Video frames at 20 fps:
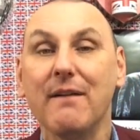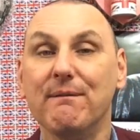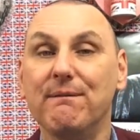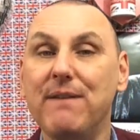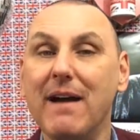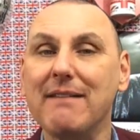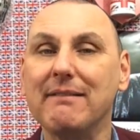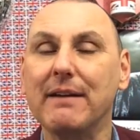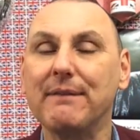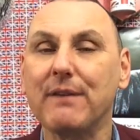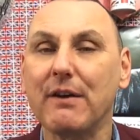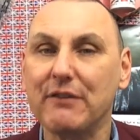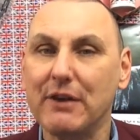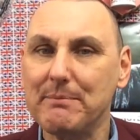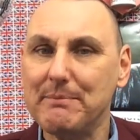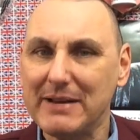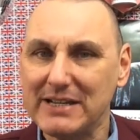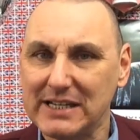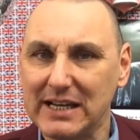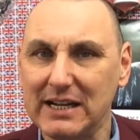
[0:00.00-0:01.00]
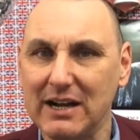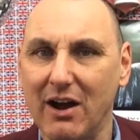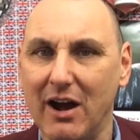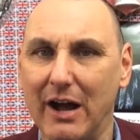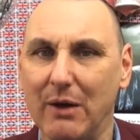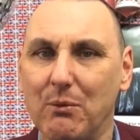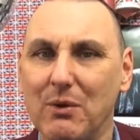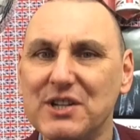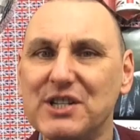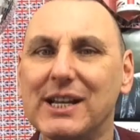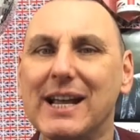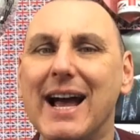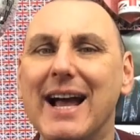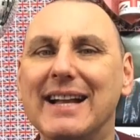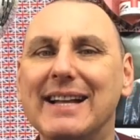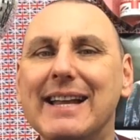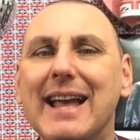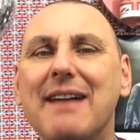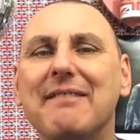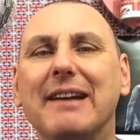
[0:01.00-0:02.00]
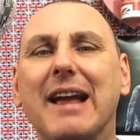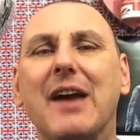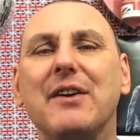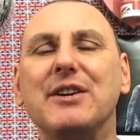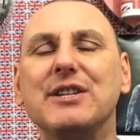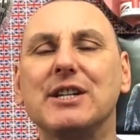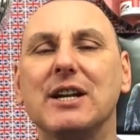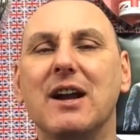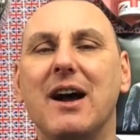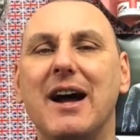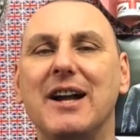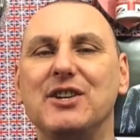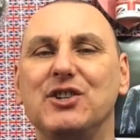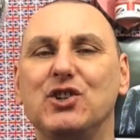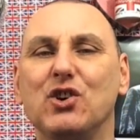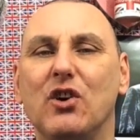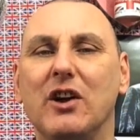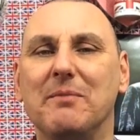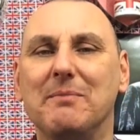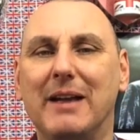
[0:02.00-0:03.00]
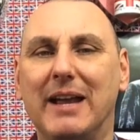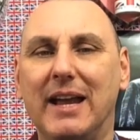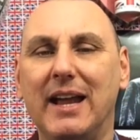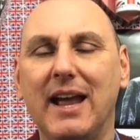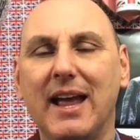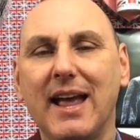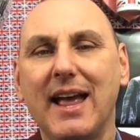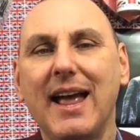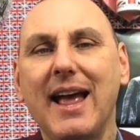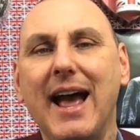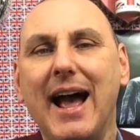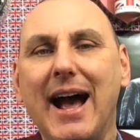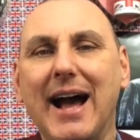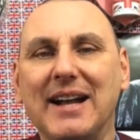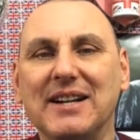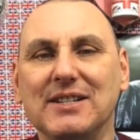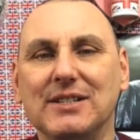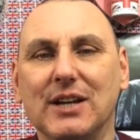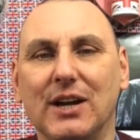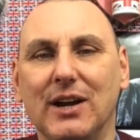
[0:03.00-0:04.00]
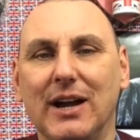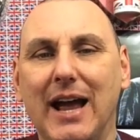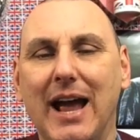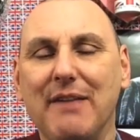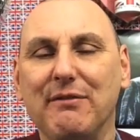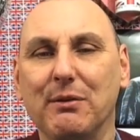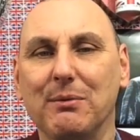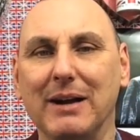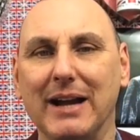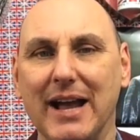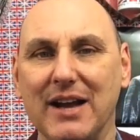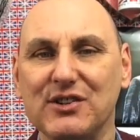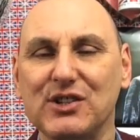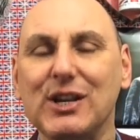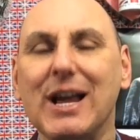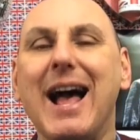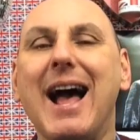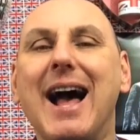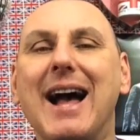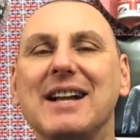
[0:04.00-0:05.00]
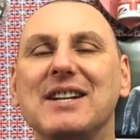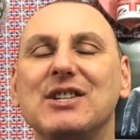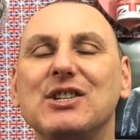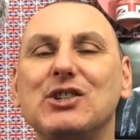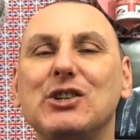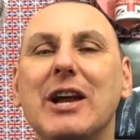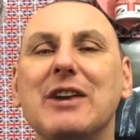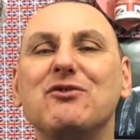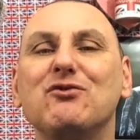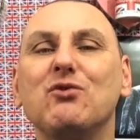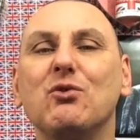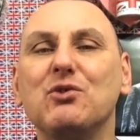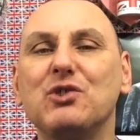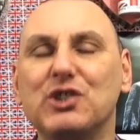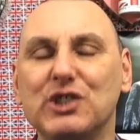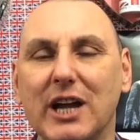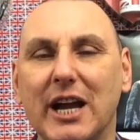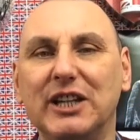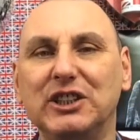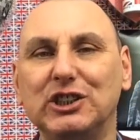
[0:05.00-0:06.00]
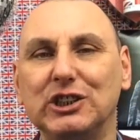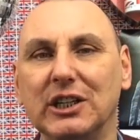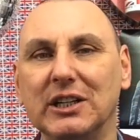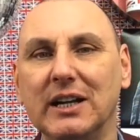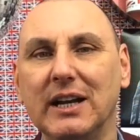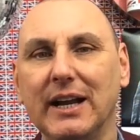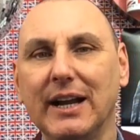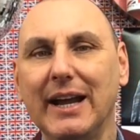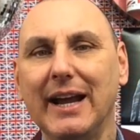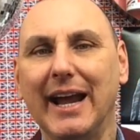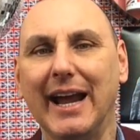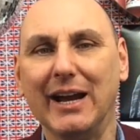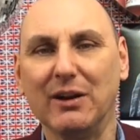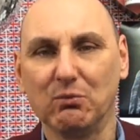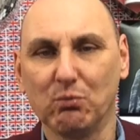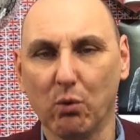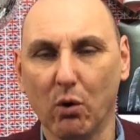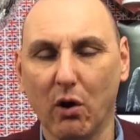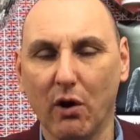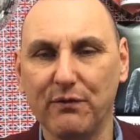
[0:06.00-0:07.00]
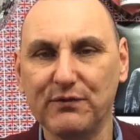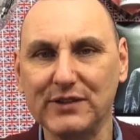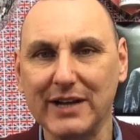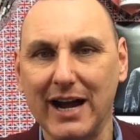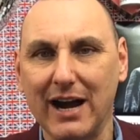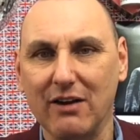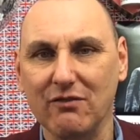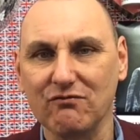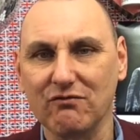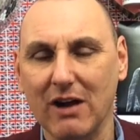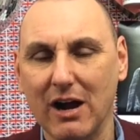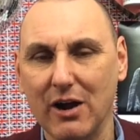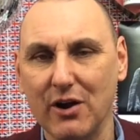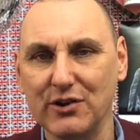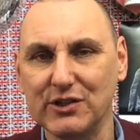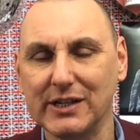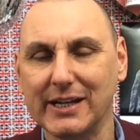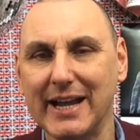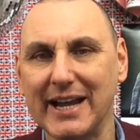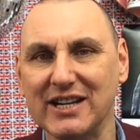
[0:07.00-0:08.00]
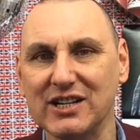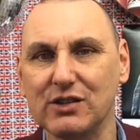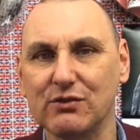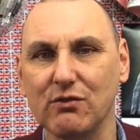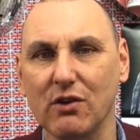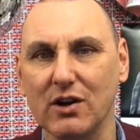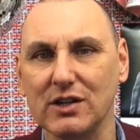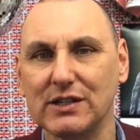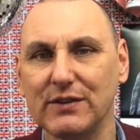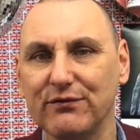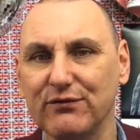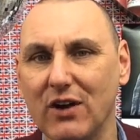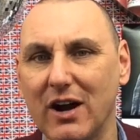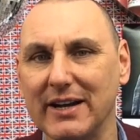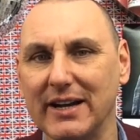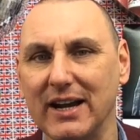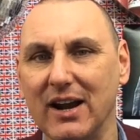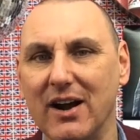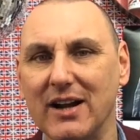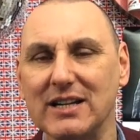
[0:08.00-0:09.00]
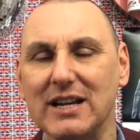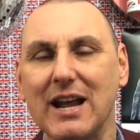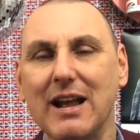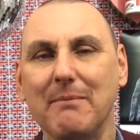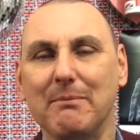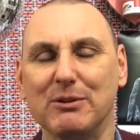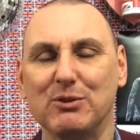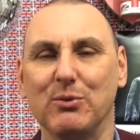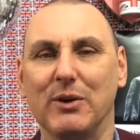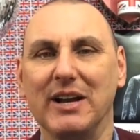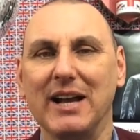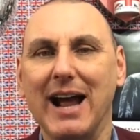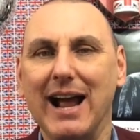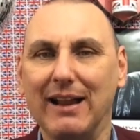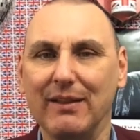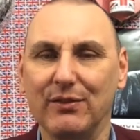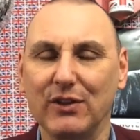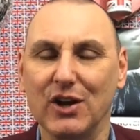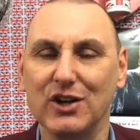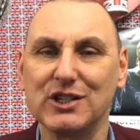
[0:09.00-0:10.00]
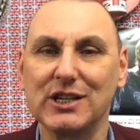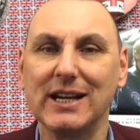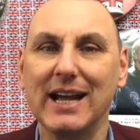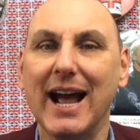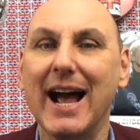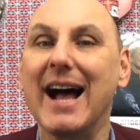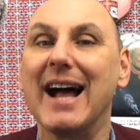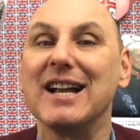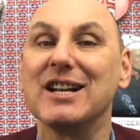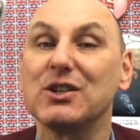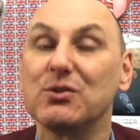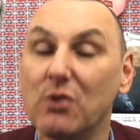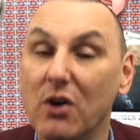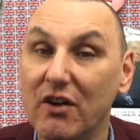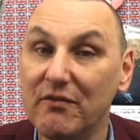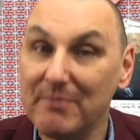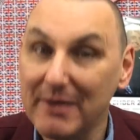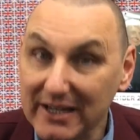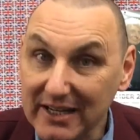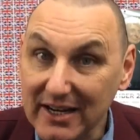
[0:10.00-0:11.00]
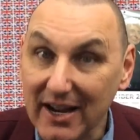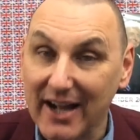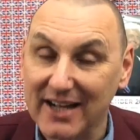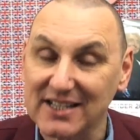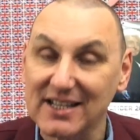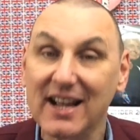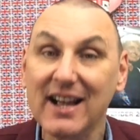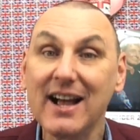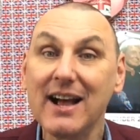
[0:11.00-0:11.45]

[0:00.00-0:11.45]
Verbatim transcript: Very, very busy night. Once again, karaoke tonight. Join me and uh, everyone else at Central Station in Wharfdale Road, King's Cross, Friday night between 8.30 and 12 midnight.